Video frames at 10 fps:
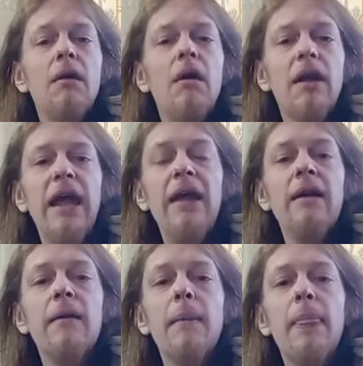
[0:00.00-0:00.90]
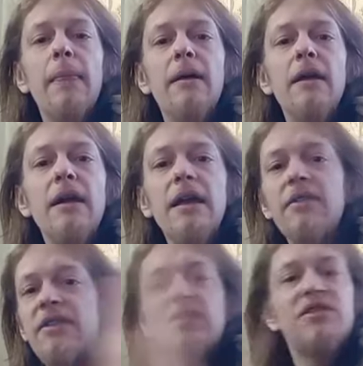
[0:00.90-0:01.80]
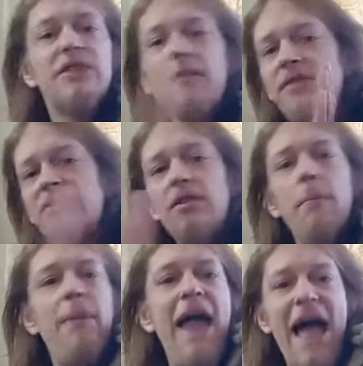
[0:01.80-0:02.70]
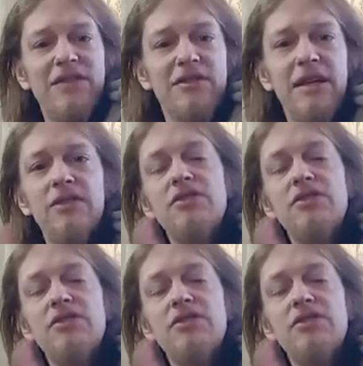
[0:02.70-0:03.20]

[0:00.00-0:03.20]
Okay. This stuff is in the past,